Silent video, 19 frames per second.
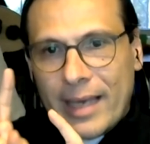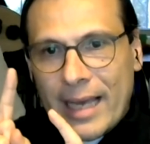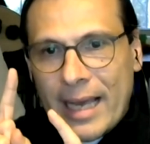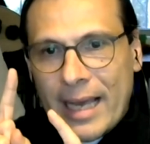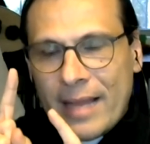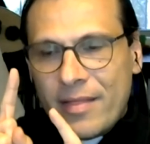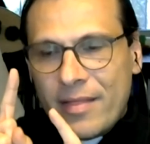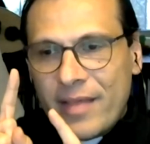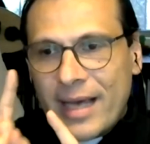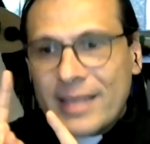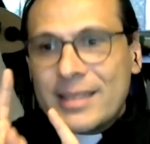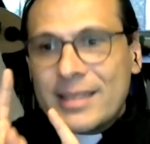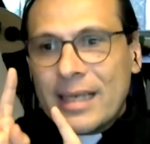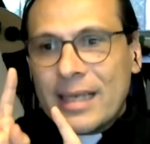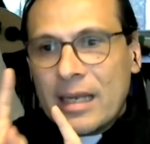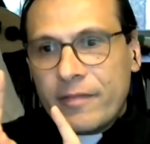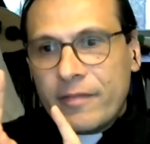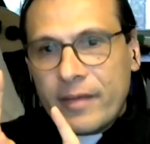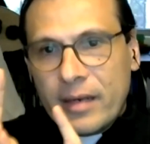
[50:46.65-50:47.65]
And that's a
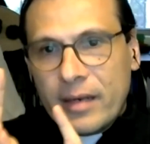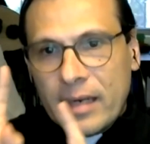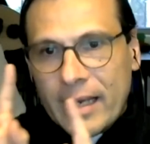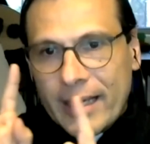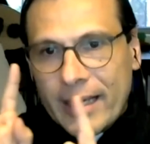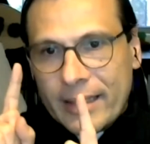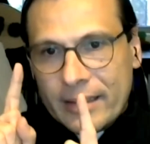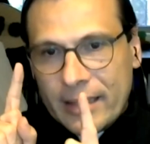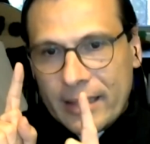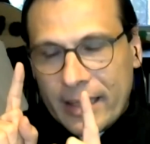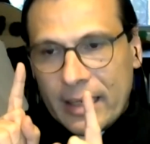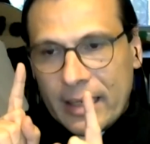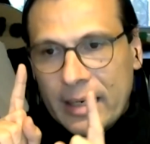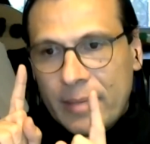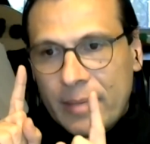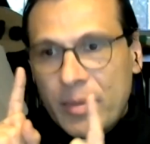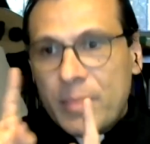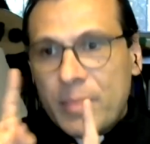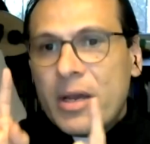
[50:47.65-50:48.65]
level, and
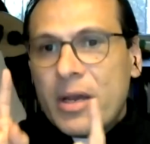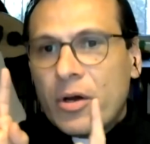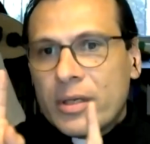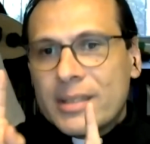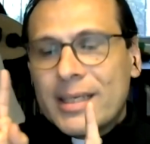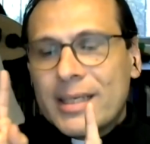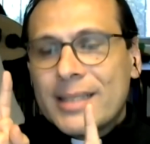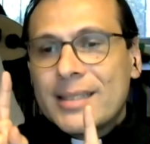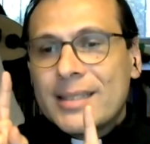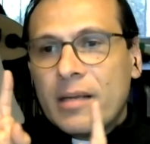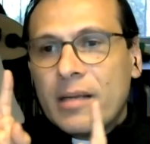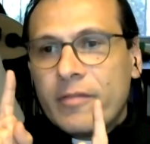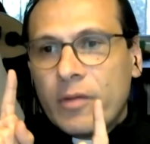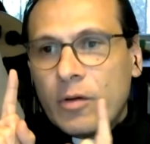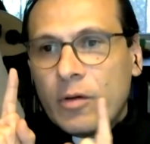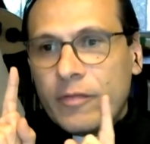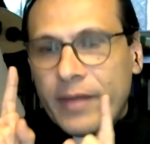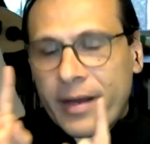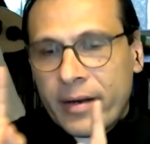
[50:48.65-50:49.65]
let me be honest, that's a level
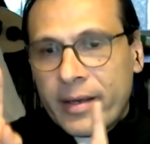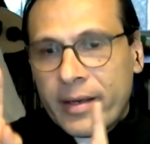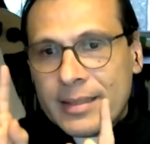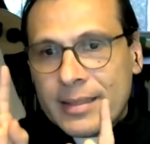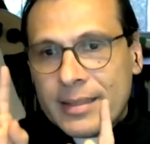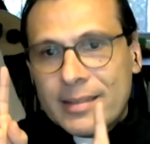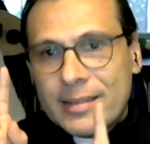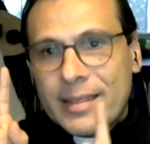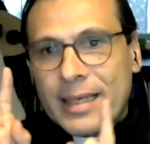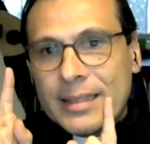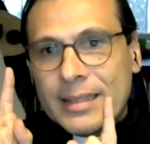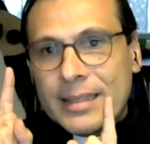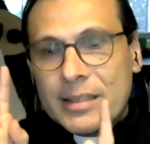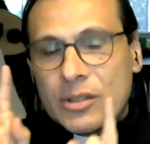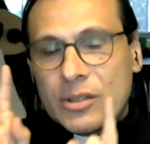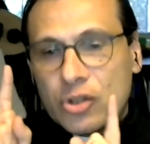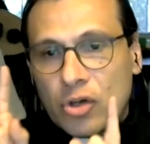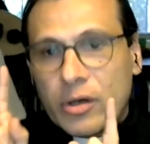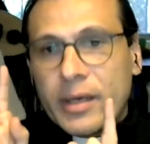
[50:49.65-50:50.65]
of arrogance
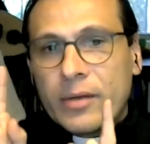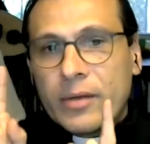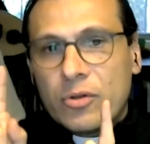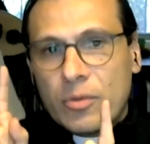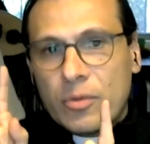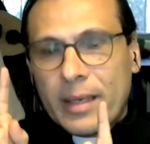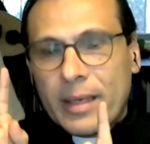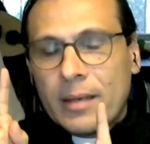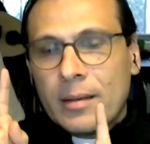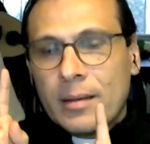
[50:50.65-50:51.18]
that's shocking to me.